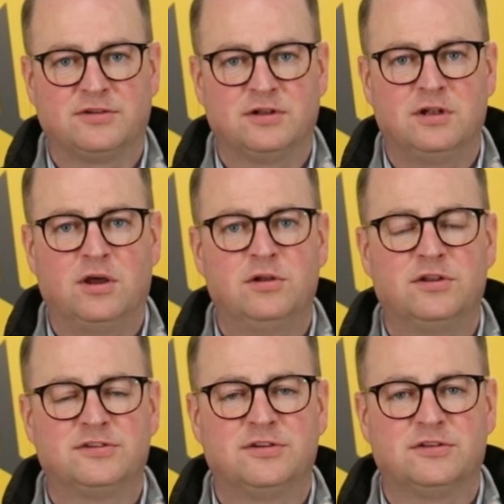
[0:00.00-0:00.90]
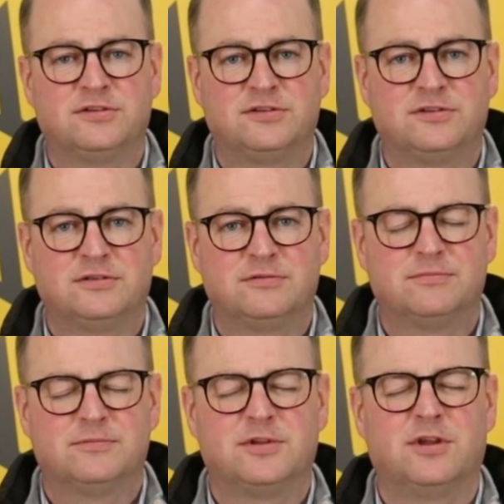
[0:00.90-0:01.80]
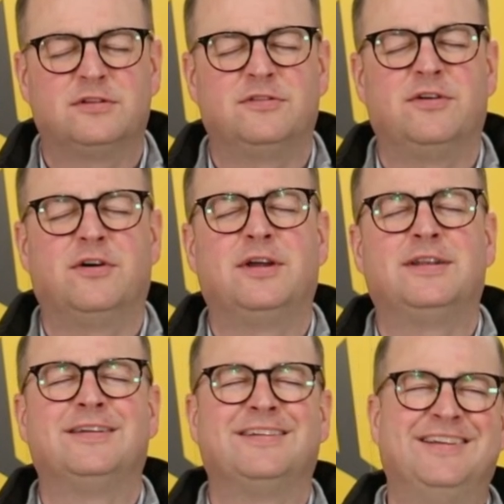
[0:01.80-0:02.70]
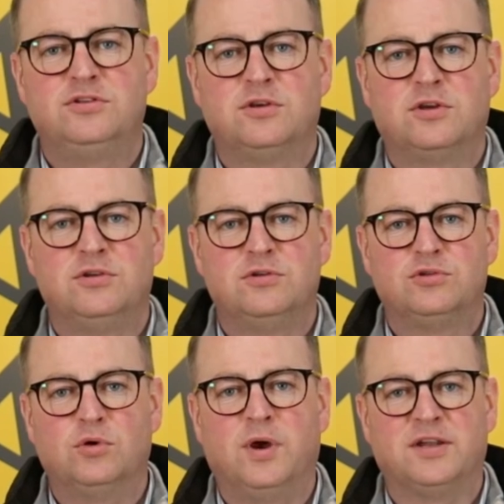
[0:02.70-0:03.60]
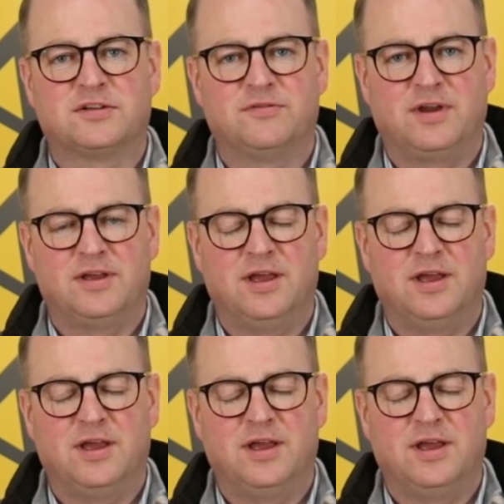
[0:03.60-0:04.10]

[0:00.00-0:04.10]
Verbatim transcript: has a LOLER cert certified. You can use your excavate,